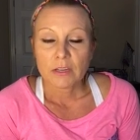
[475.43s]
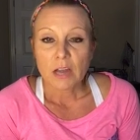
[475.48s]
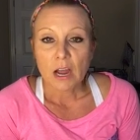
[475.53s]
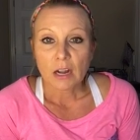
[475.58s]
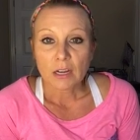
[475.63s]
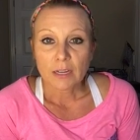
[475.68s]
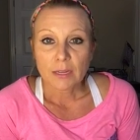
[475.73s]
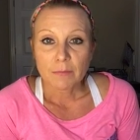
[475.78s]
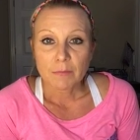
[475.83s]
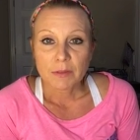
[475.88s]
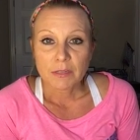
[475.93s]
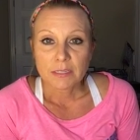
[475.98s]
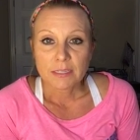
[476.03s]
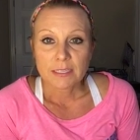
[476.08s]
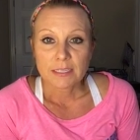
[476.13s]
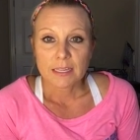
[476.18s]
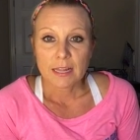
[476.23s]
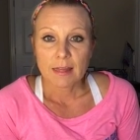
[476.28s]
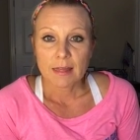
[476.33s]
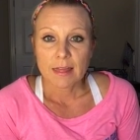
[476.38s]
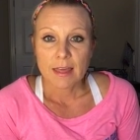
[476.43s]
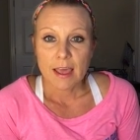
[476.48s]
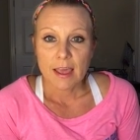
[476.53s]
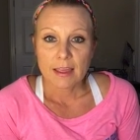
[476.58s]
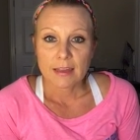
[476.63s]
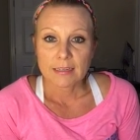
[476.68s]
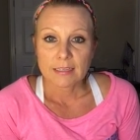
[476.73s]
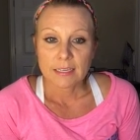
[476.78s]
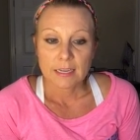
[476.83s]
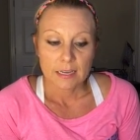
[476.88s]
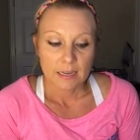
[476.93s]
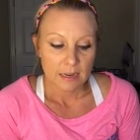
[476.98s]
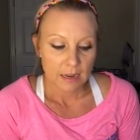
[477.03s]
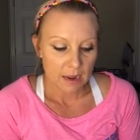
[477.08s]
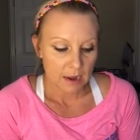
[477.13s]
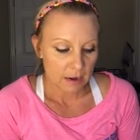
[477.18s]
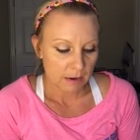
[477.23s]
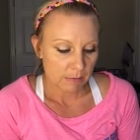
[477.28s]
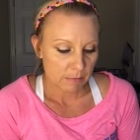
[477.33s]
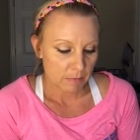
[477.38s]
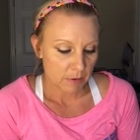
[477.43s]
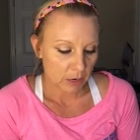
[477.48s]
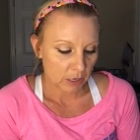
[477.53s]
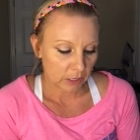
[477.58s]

documents that um,